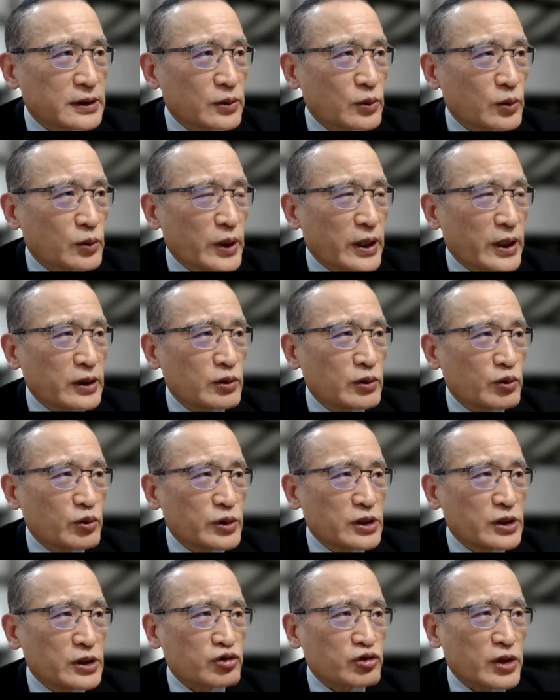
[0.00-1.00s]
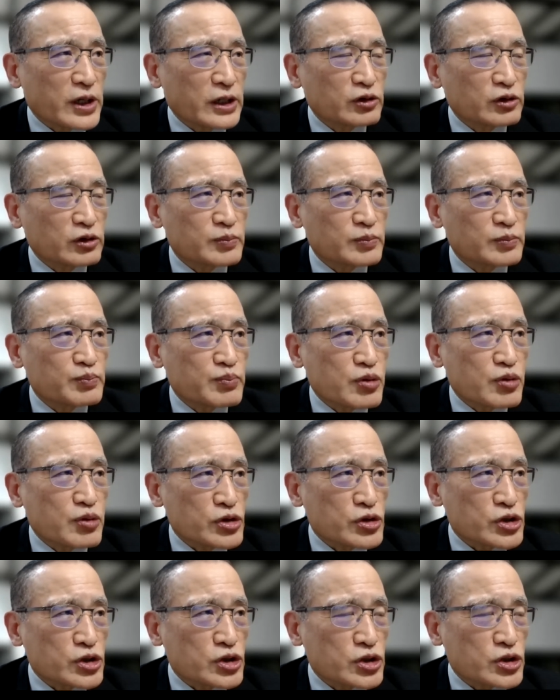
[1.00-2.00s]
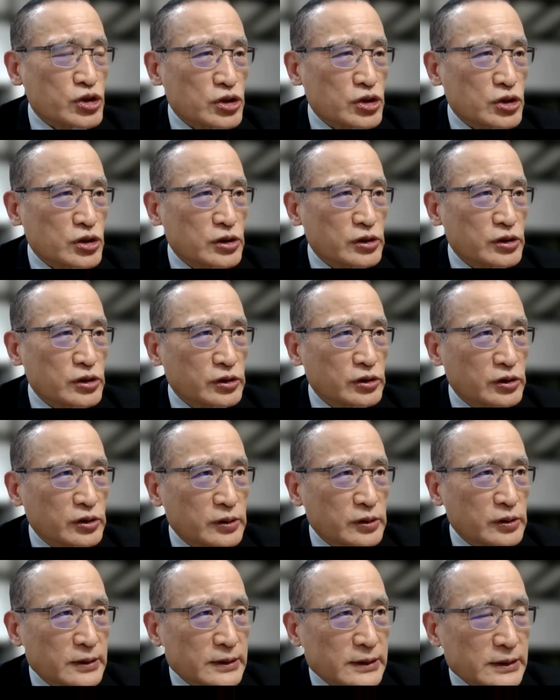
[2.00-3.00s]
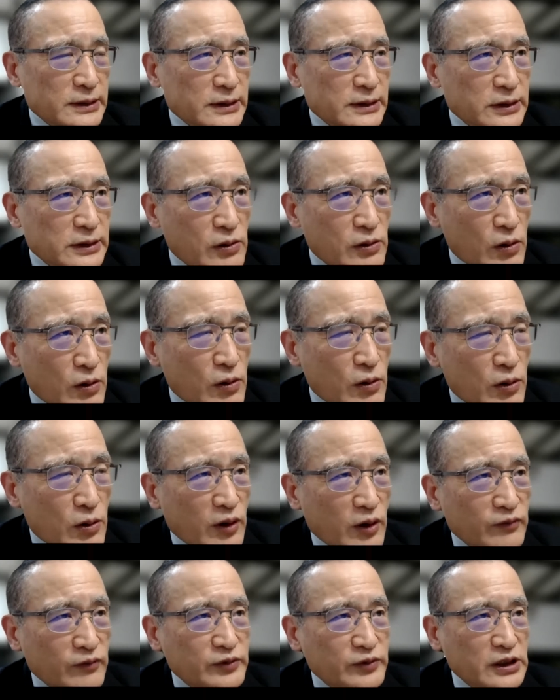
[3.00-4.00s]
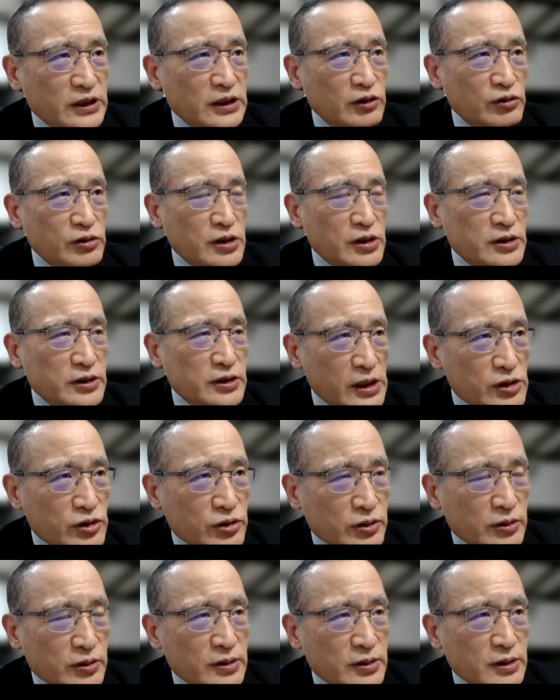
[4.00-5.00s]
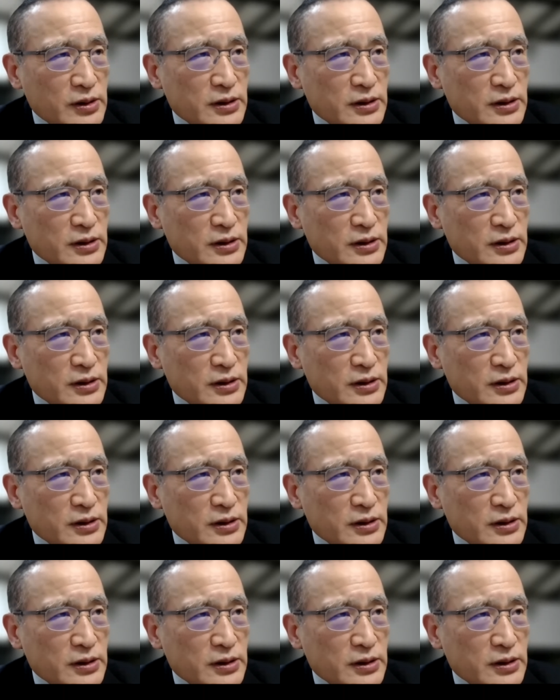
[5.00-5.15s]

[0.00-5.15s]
When we try to push the goal of denuclearization,